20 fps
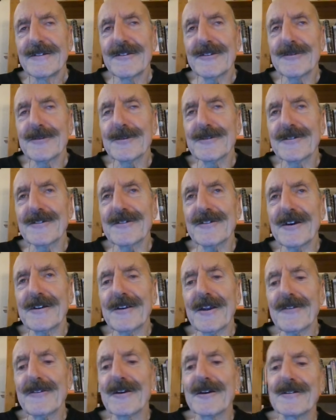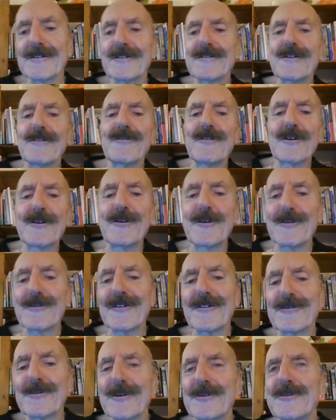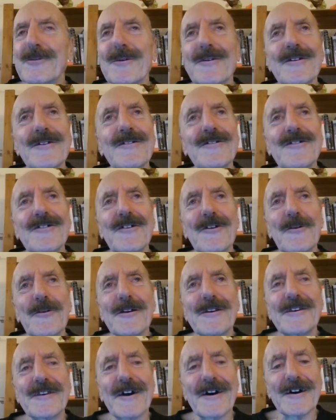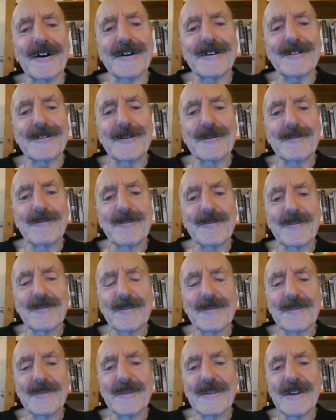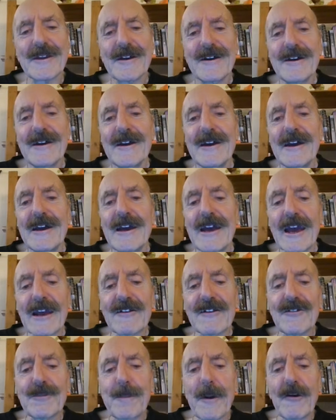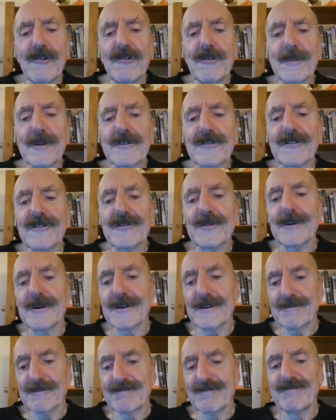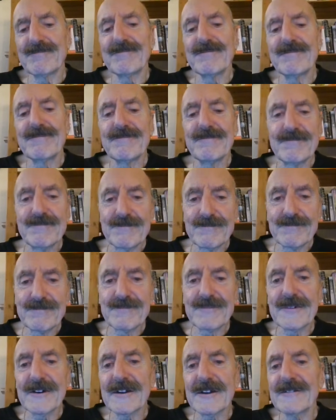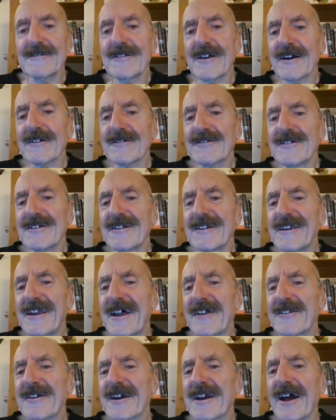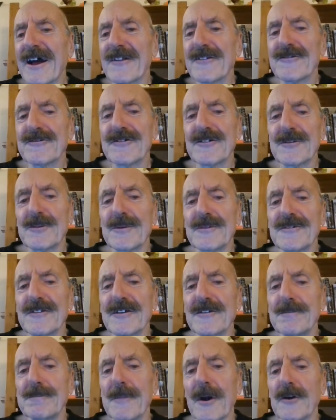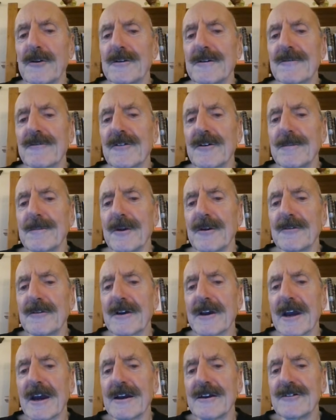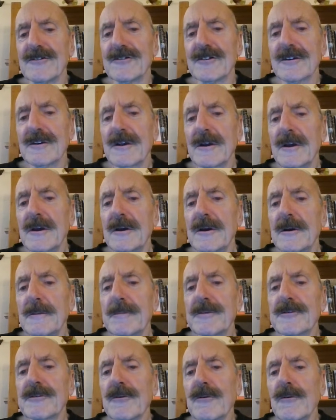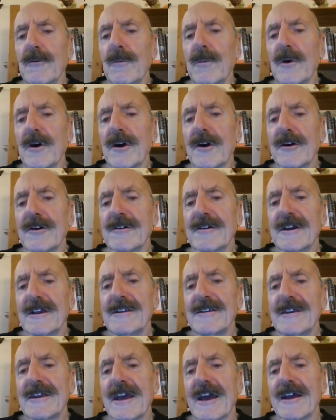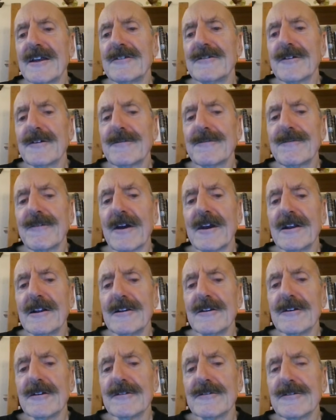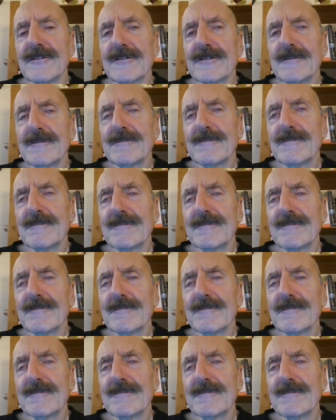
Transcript: This was to say nothing of the difficulties which would ensue at night. Experiments were conducted in other countries with this mode of communication, but all were, in the end, failures.